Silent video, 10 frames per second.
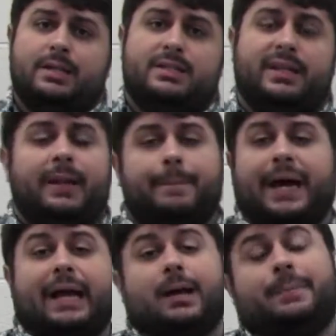didn't
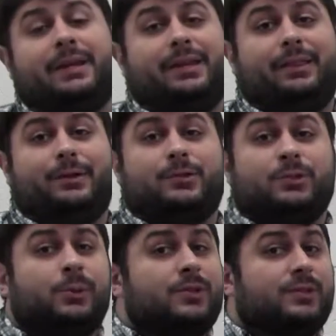back up any of their
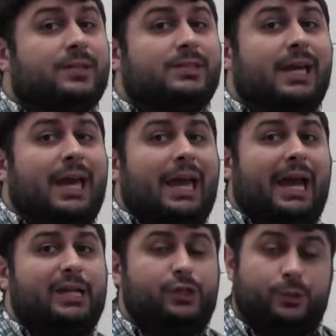sources,
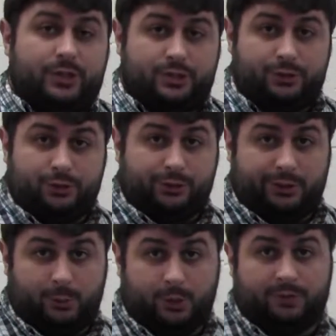and you just took
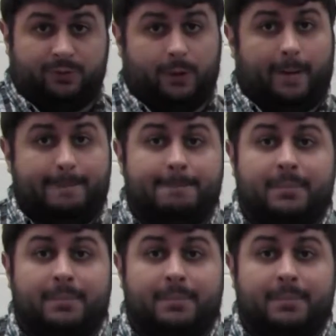their word for it?